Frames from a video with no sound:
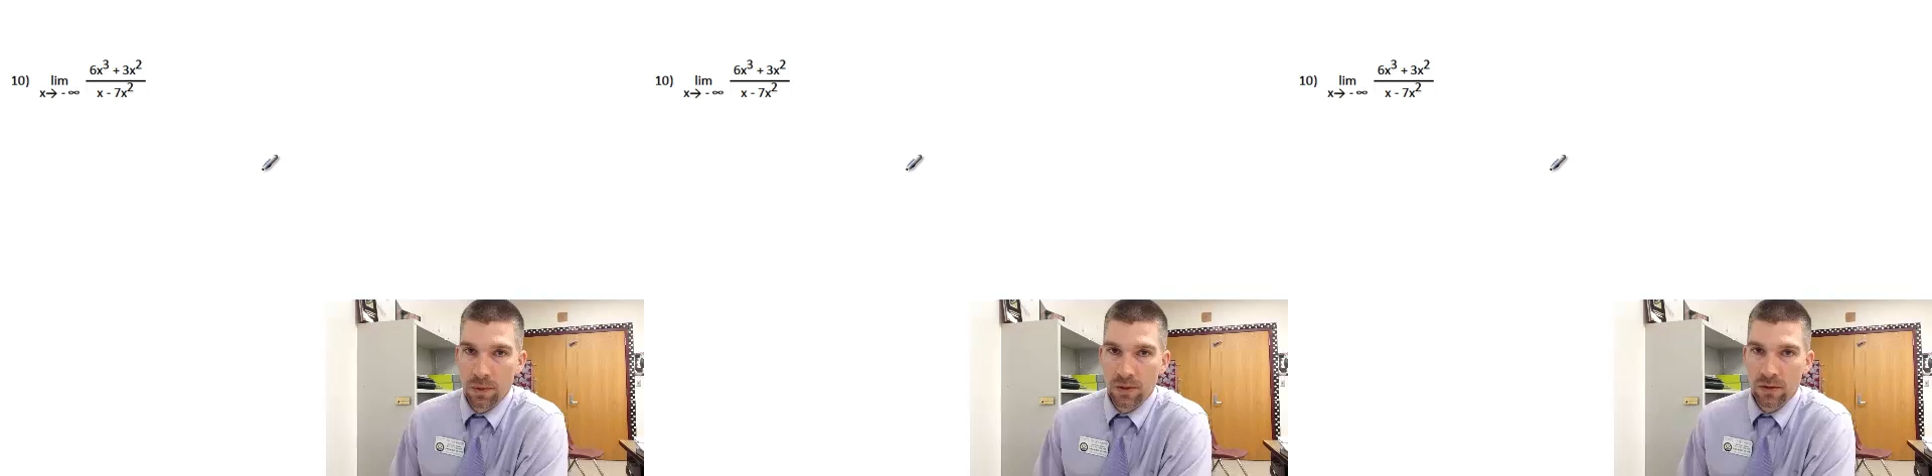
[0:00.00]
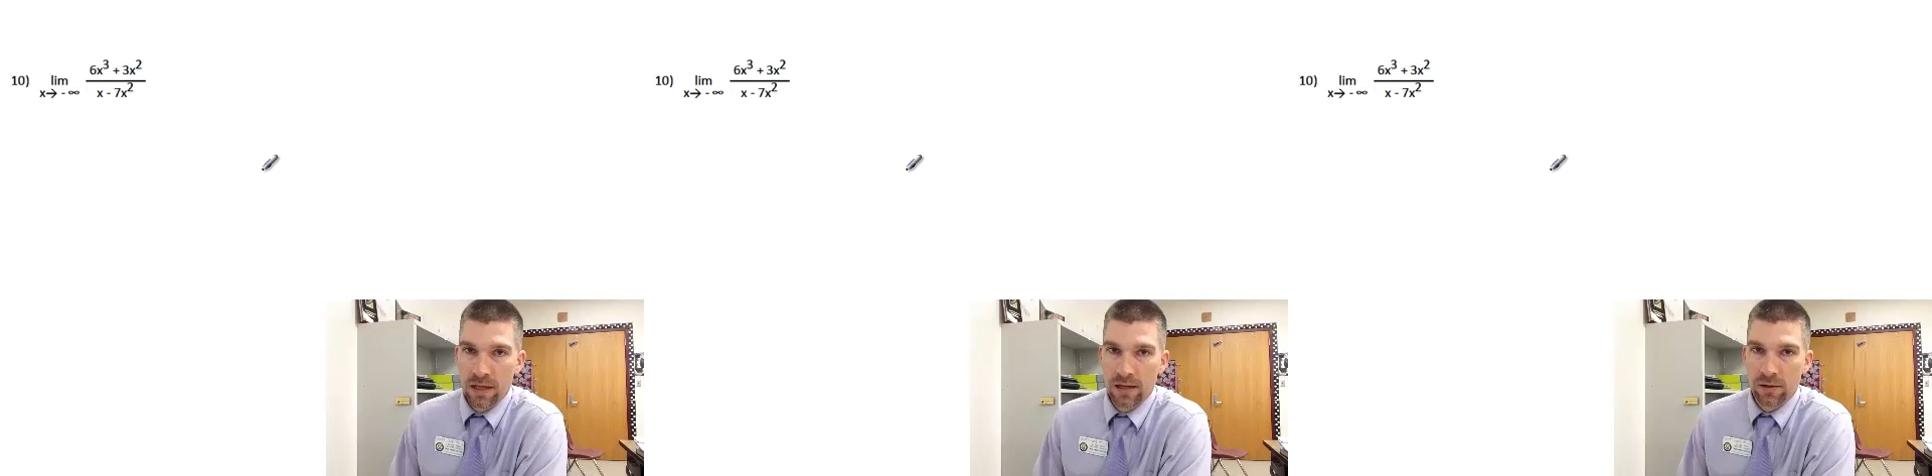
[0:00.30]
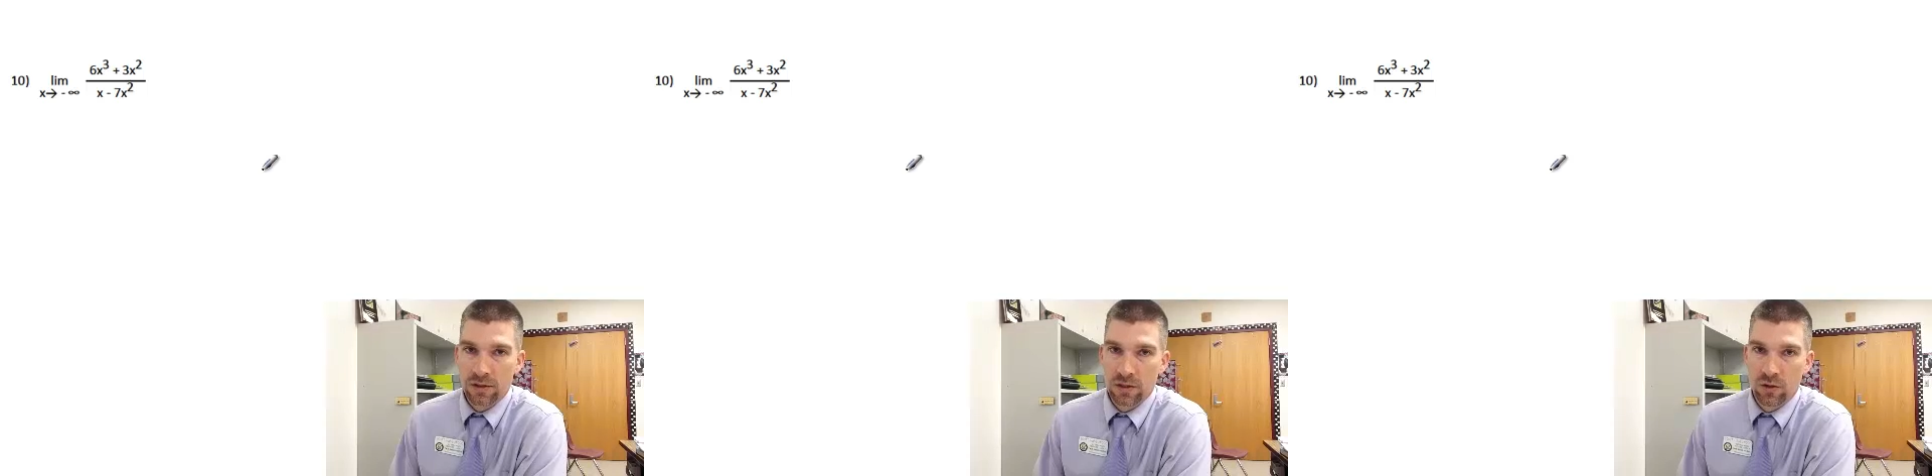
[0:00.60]
we
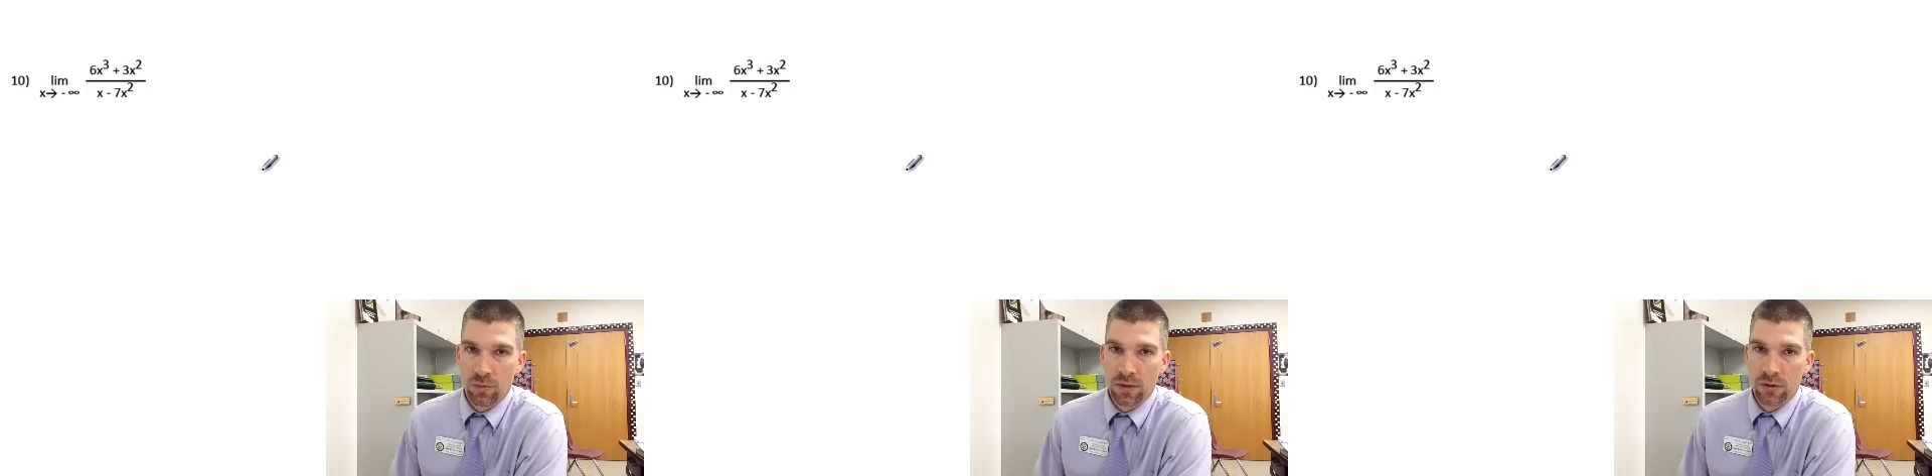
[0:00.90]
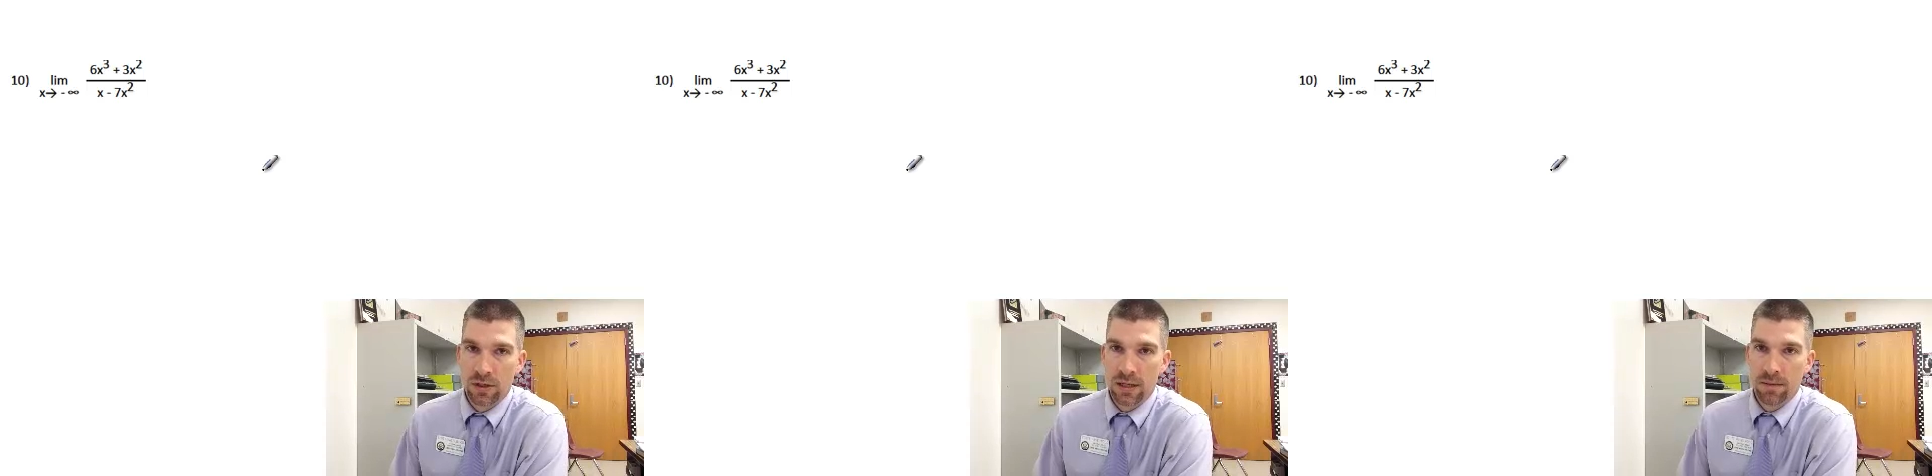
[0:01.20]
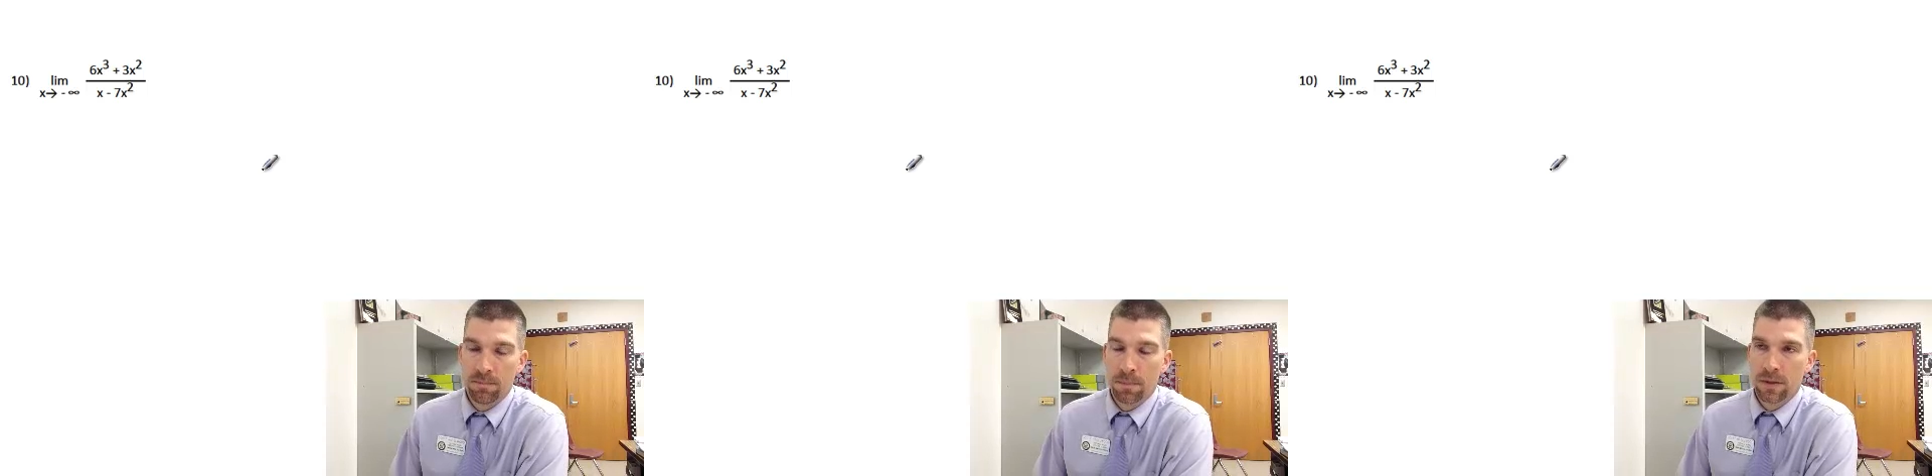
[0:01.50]
do that a little bit tricky.
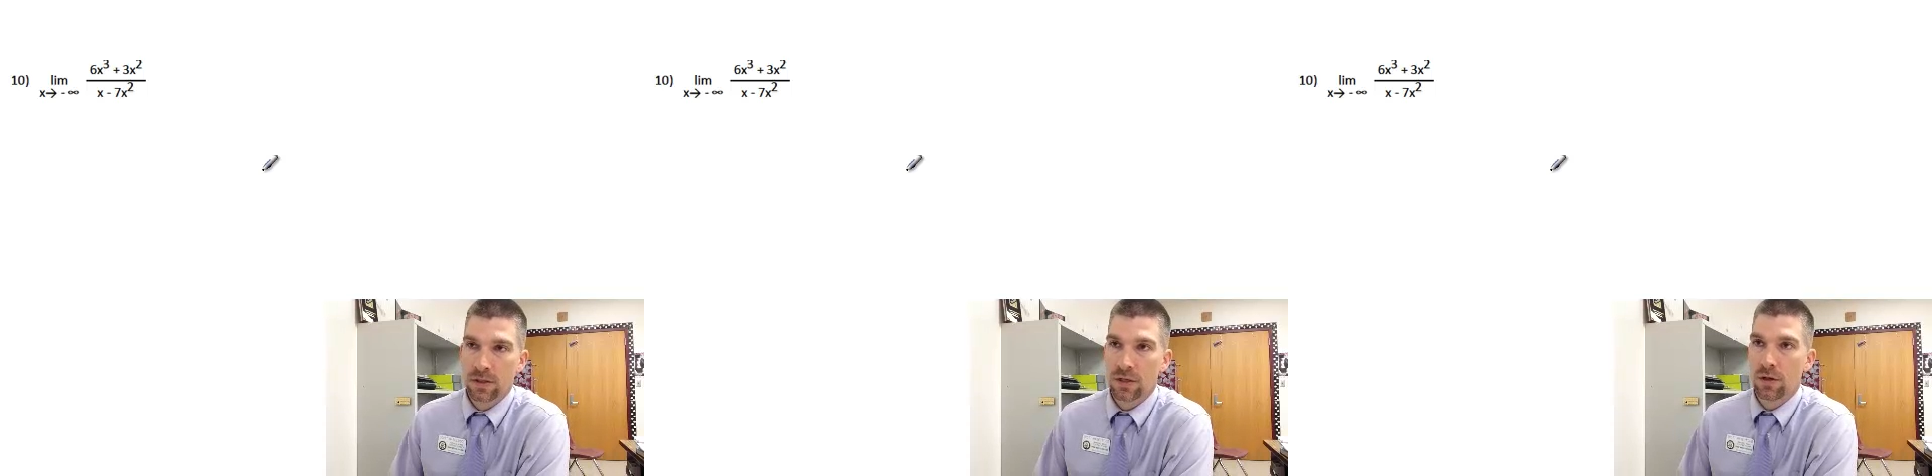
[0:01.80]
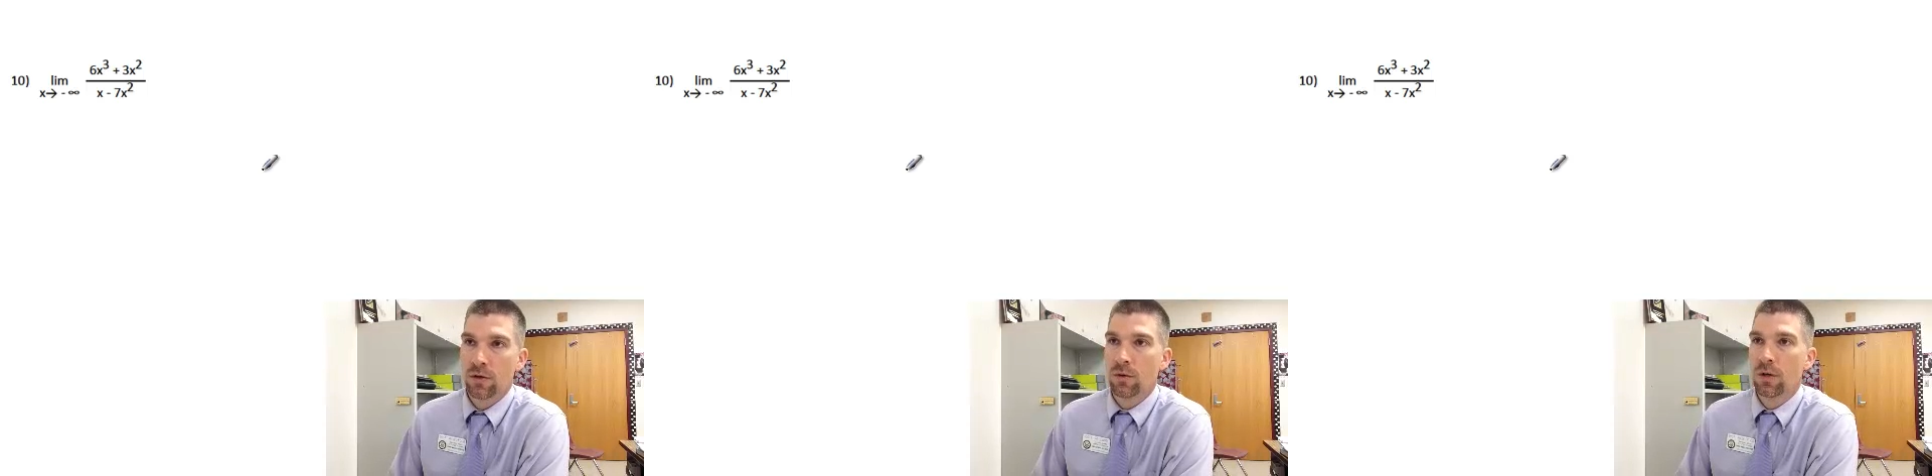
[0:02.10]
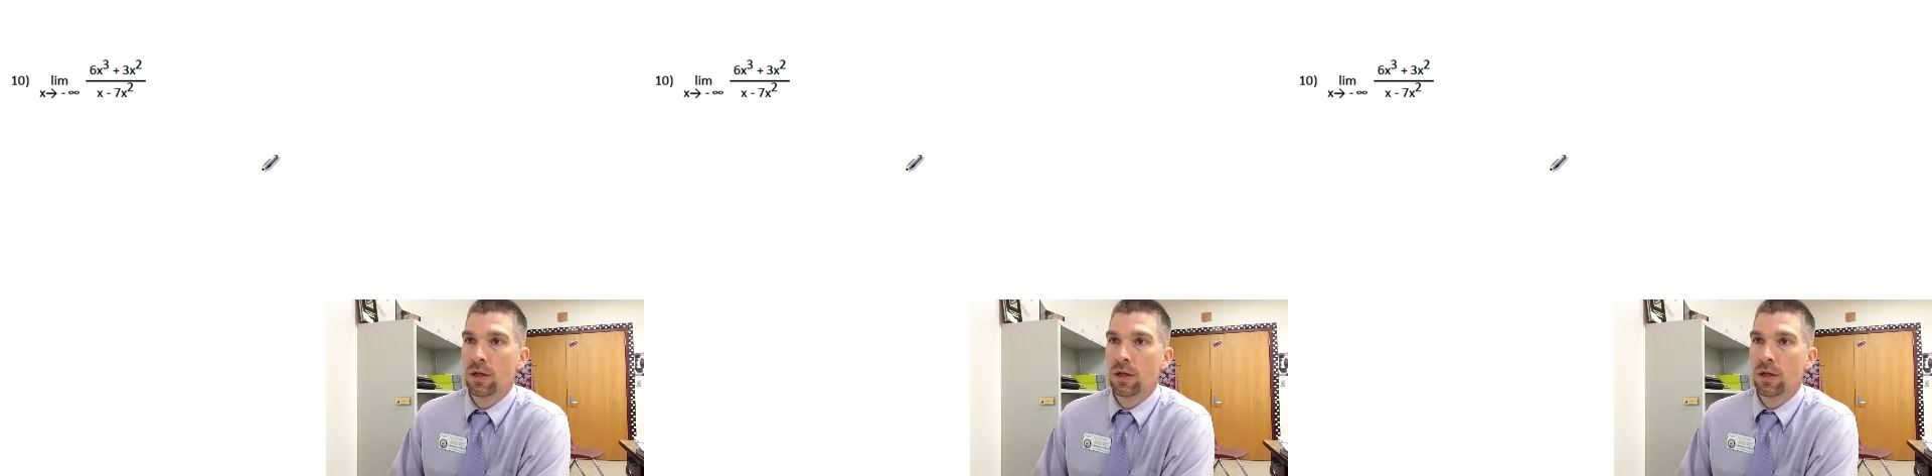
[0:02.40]
So